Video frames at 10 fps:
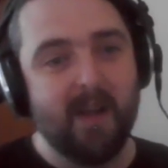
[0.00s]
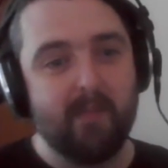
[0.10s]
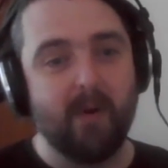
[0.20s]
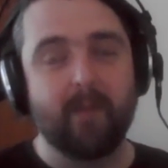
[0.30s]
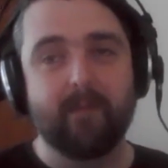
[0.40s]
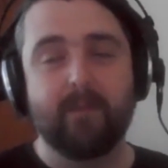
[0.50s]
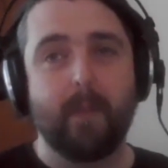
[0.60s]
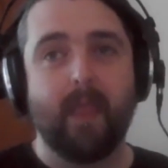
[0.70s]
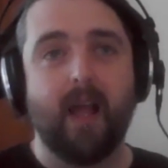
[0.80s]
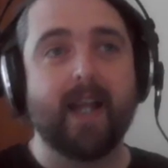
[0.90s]
But
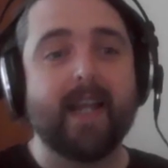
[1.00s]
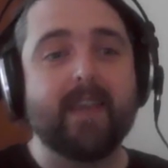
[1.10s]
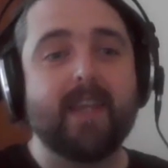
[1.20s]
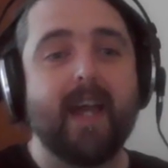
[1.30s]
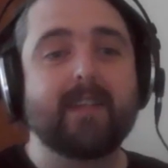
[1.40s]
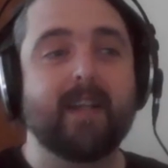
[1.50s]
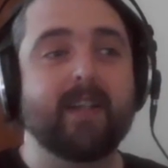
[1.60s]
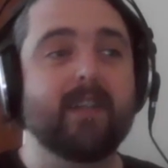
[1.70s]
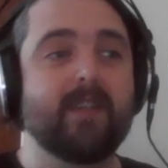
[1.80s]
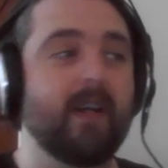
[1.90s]
I get that
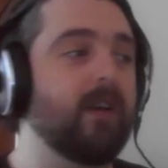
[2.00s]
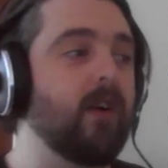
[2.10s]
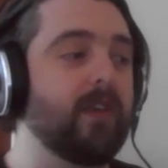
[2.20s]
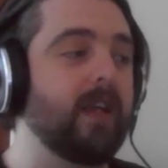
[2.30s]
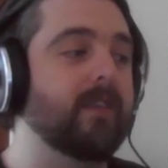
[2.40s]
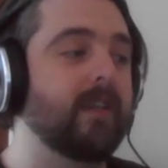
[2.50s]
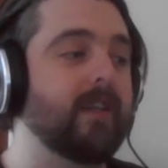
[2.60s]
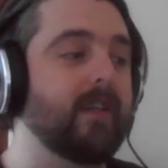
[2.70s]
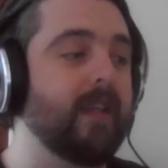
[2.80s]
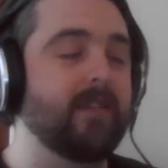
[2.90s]
excited. I got that
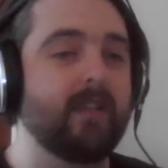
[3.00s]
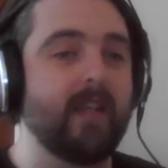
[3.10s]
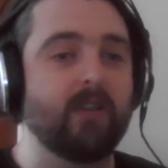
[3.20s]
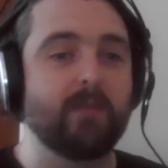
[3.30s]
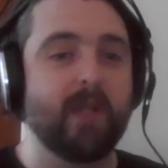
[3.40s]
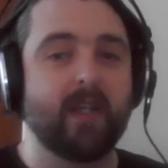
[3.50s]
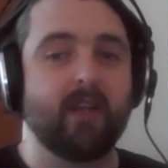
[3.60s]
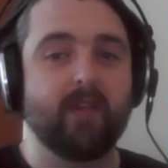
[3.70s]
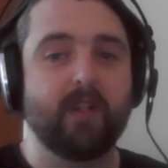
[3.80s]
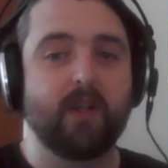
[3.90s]
excited yesterday. I was making
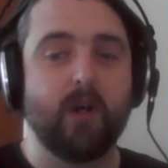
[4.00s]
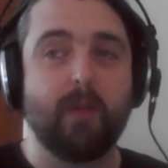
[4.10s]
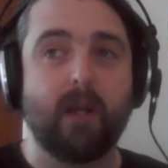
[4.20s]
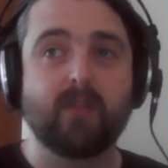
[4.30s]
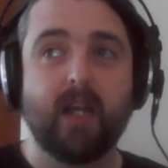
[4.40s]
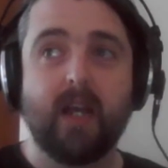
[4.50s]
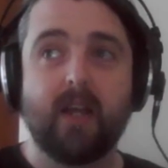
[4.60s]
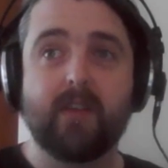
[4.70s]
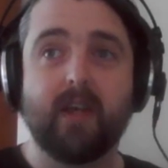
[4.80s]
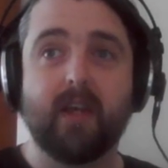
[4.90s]
a video about
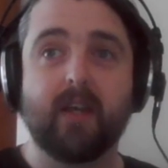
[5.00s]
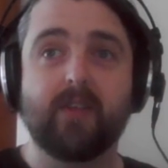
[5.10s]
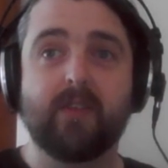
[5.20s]
a